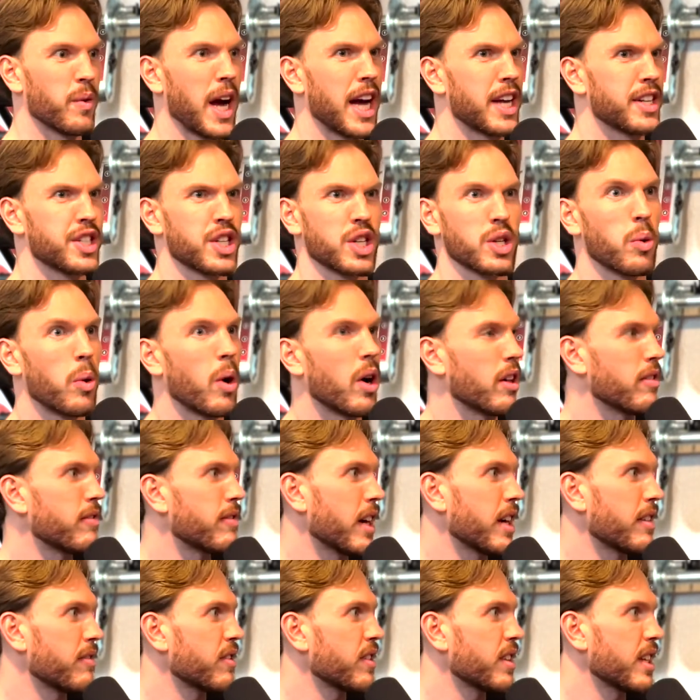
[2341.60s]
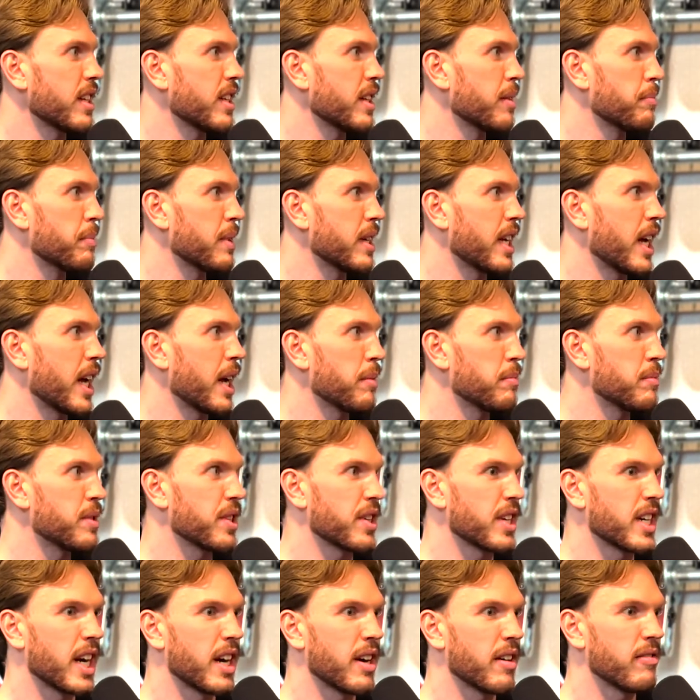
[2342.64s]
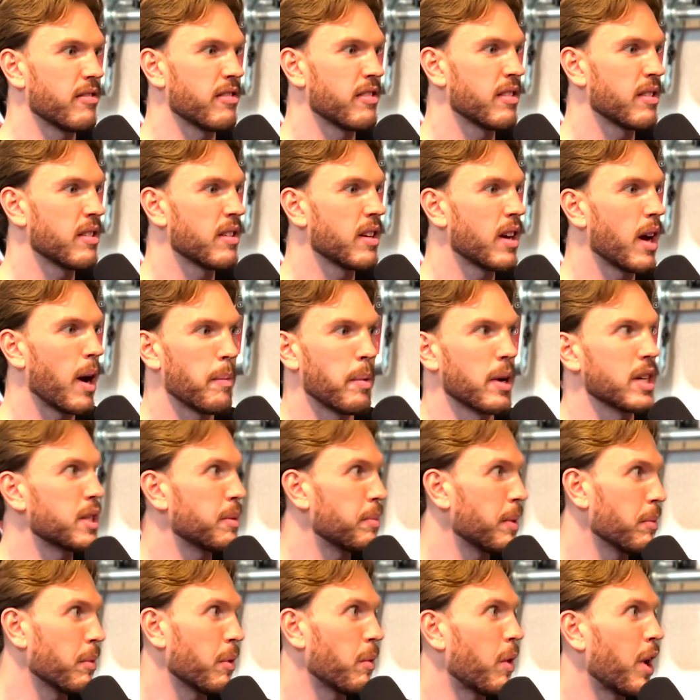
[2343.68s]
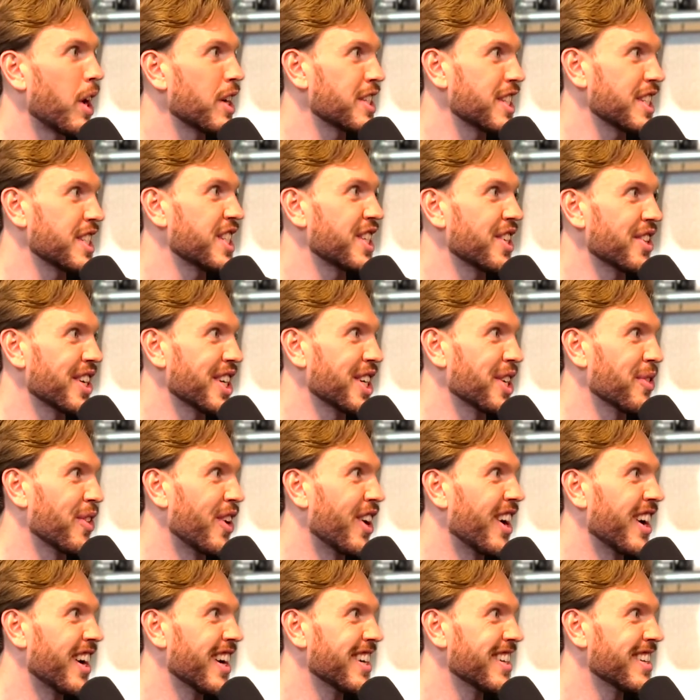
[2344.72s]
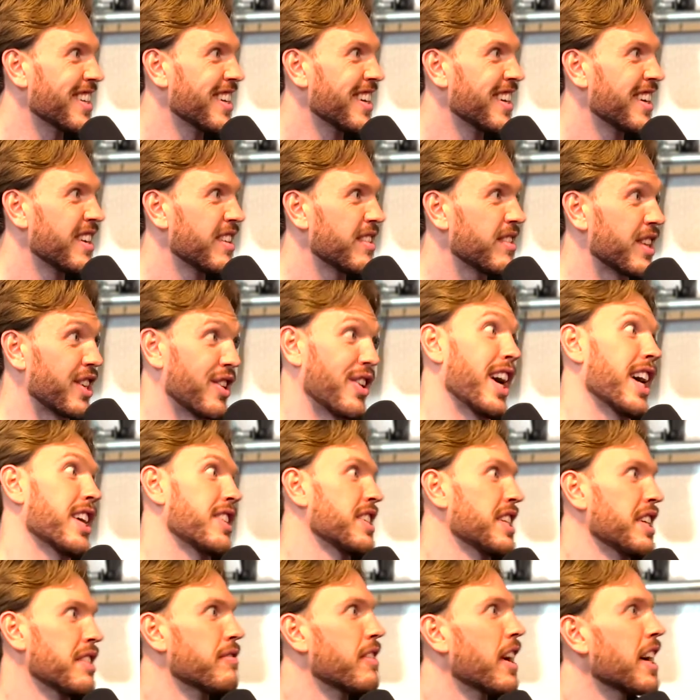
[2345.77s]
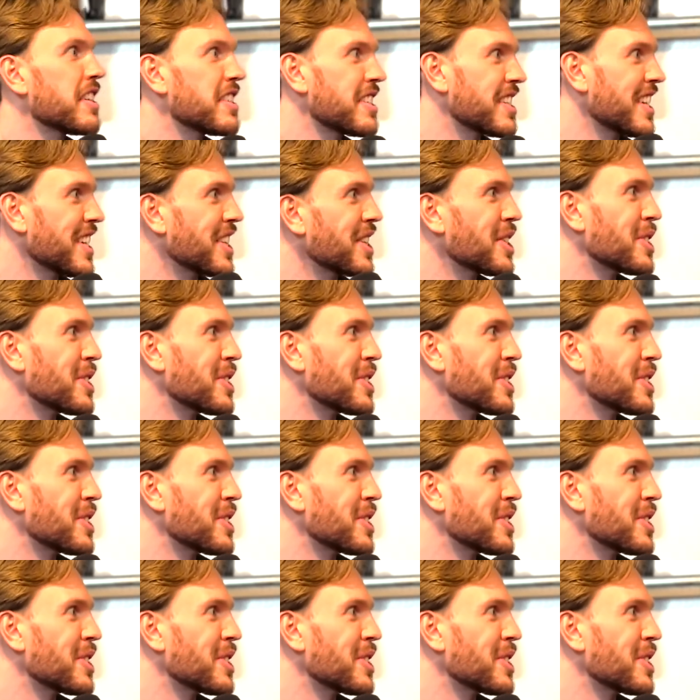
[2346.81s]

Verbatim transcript: as you're qualifying for the Olympic Games, you're going to have a bunch of people watching, cheering you on, that are actually invested in the